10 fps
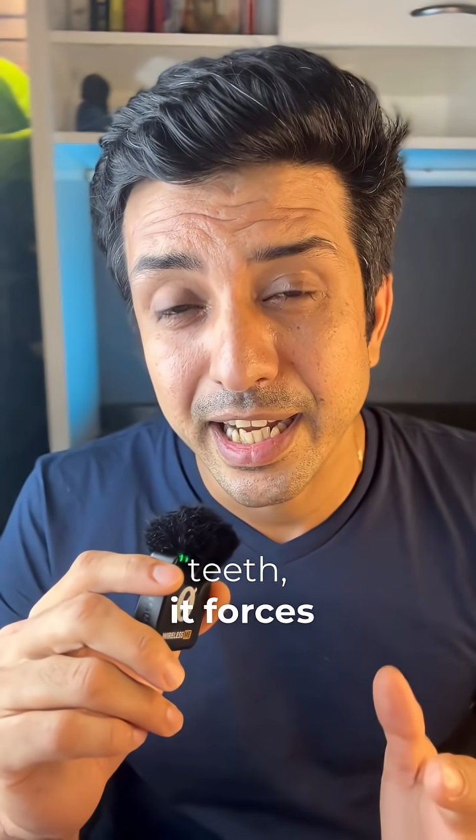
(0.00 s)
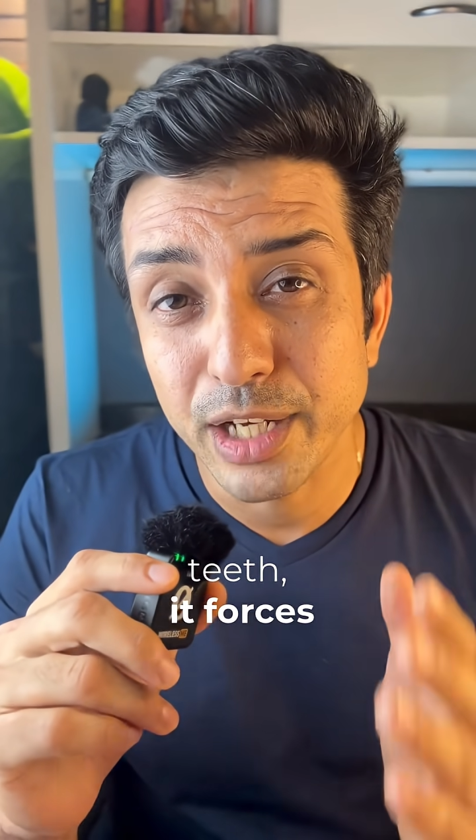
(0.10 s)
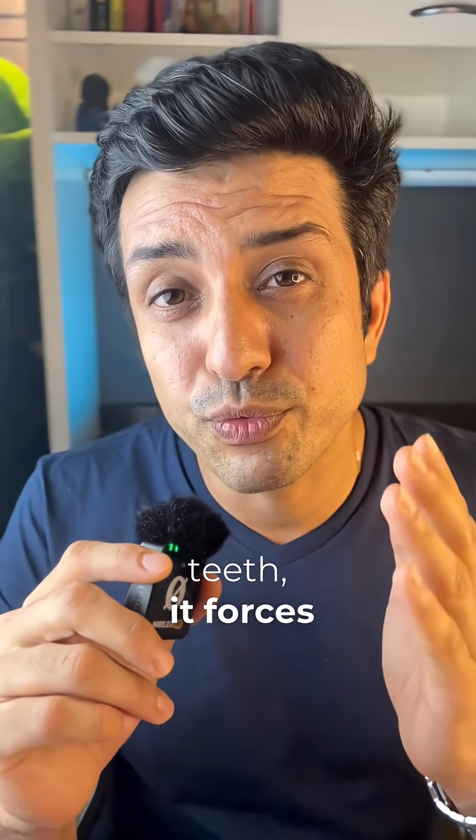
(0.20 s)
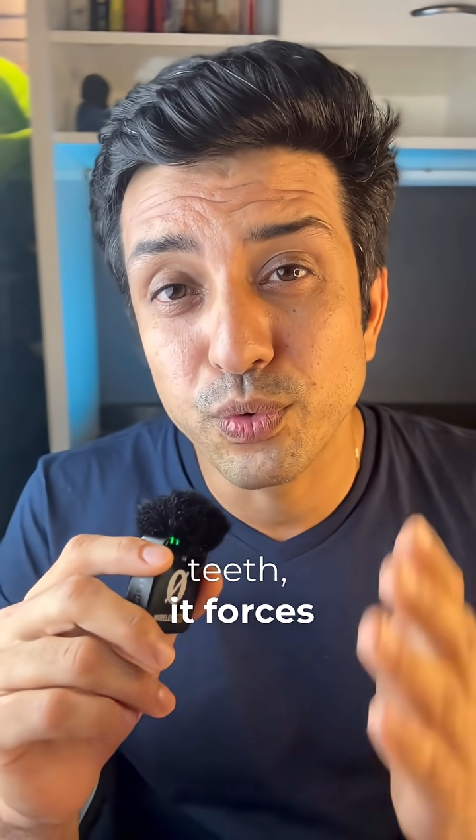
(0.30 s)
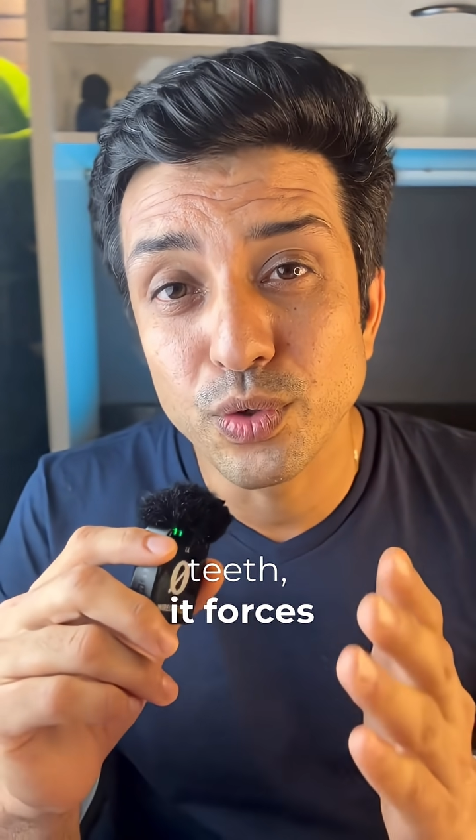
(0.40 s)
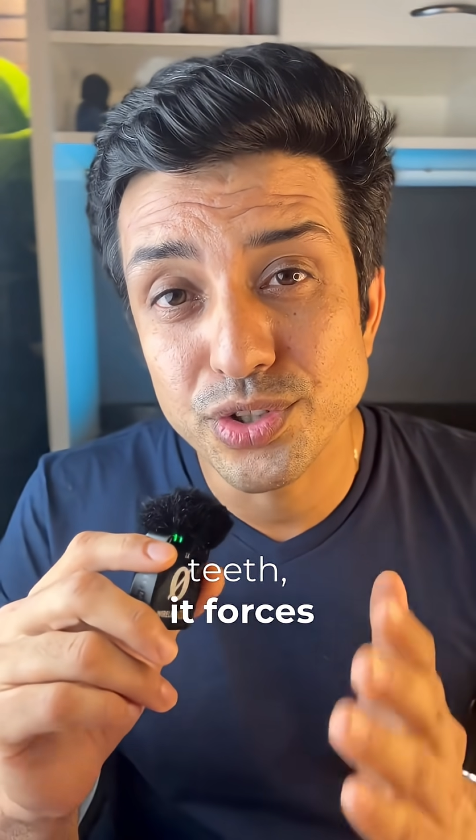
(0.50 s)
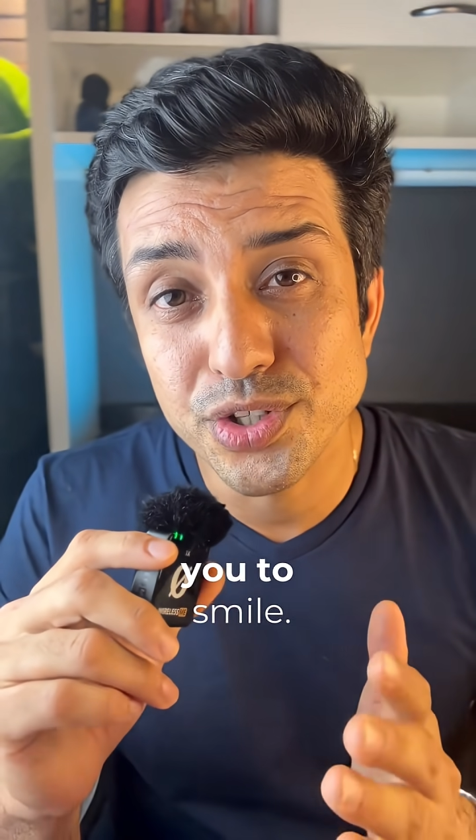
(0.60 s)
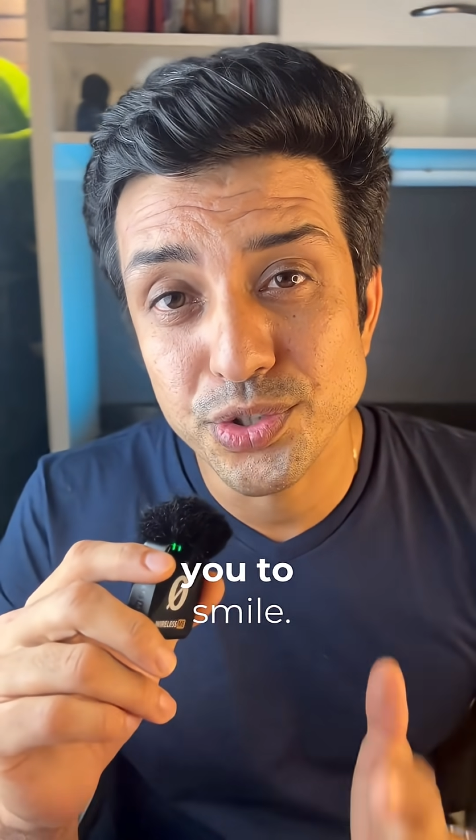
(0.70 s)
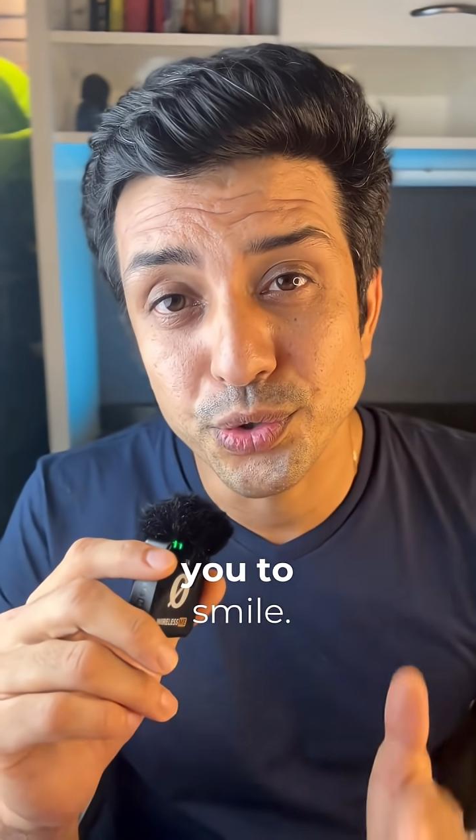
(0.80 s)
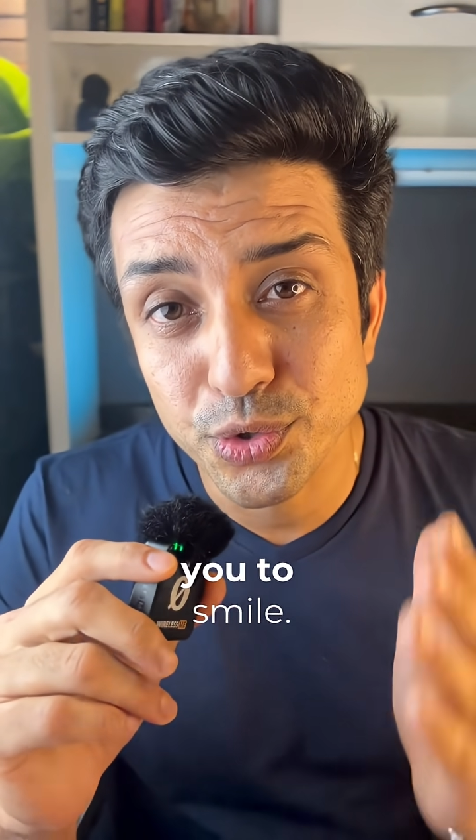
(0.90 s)
it
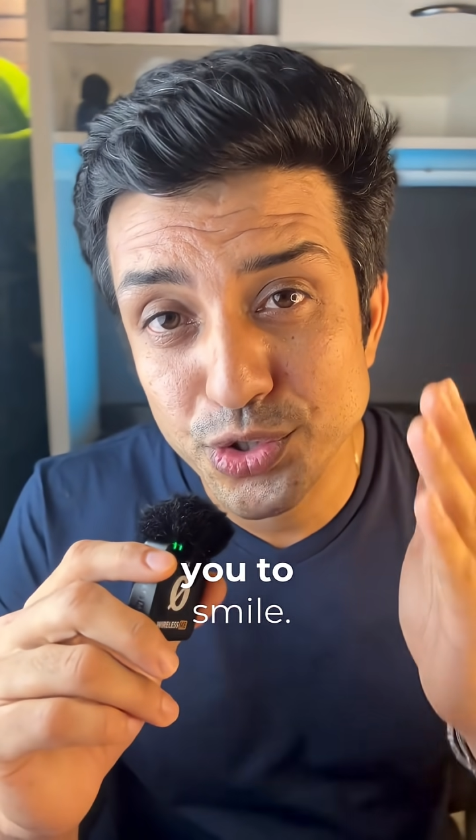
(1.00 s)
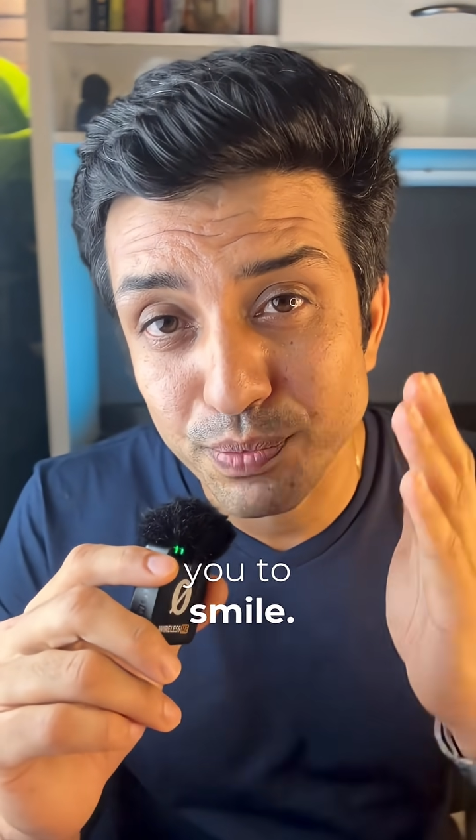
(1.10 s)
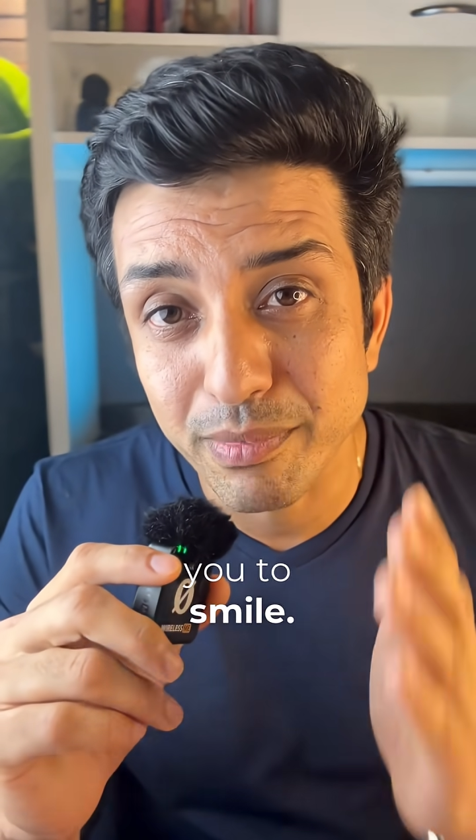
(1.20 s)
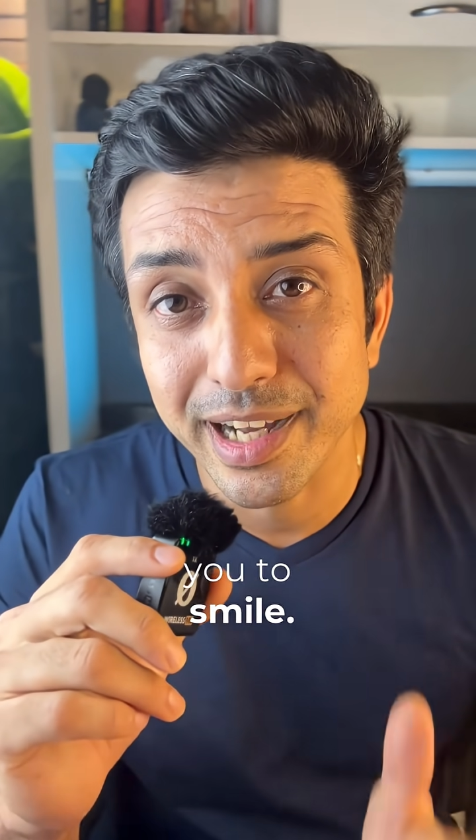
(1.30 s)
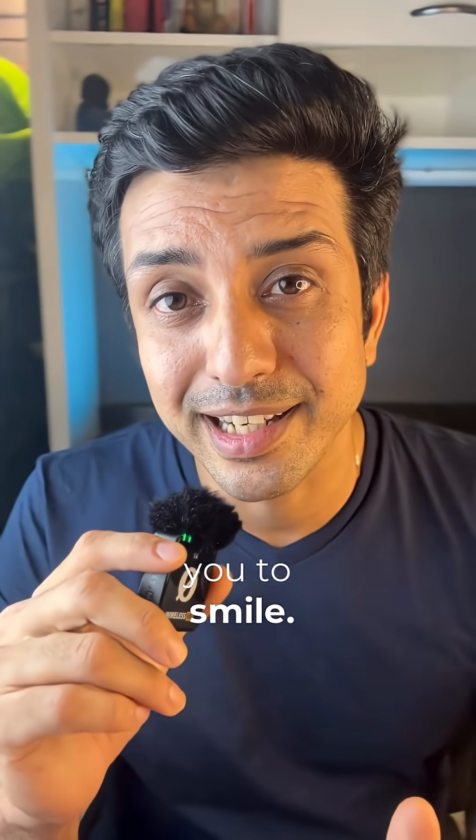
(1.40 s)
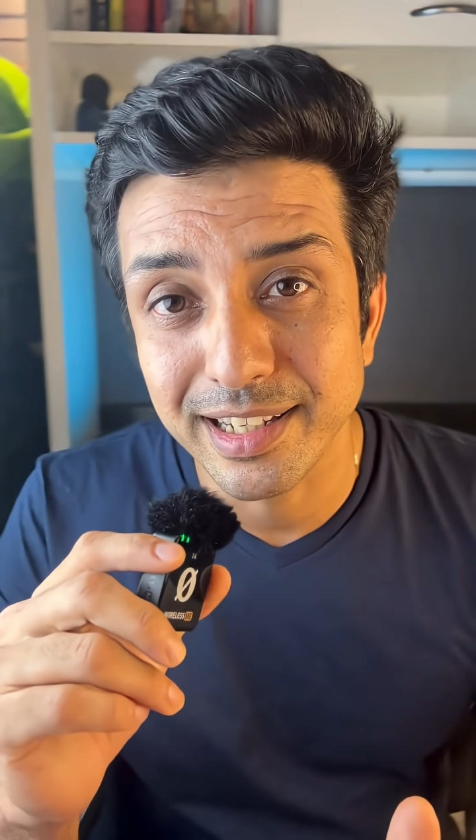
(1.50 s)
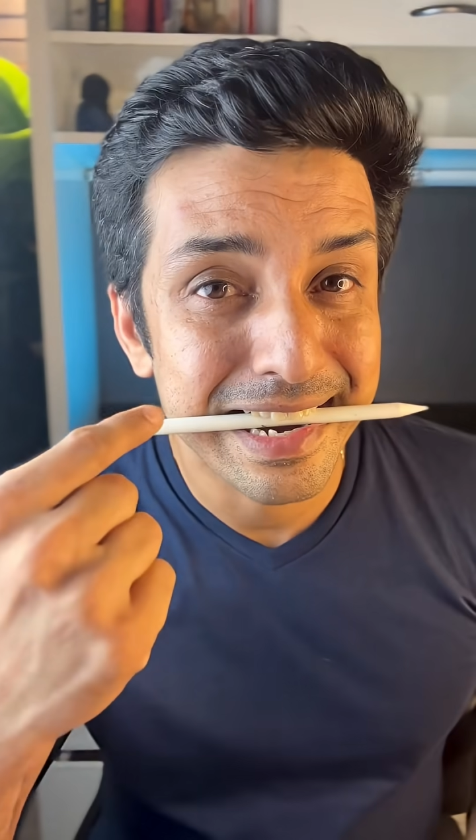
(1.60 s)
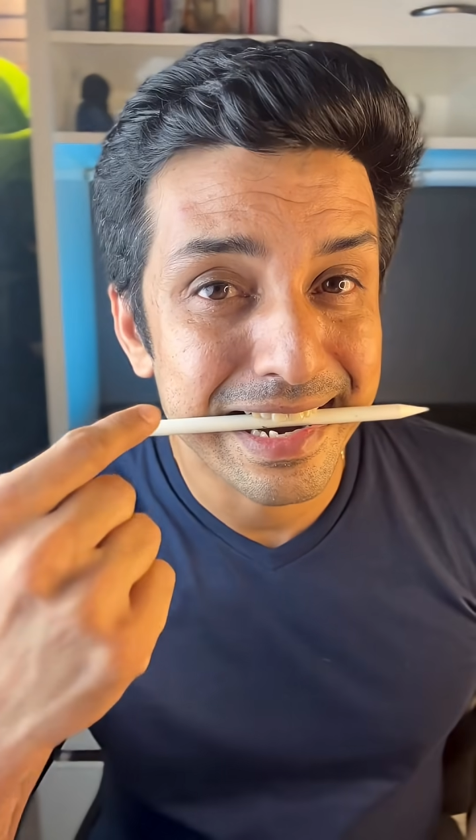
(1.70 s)
forces you to smile.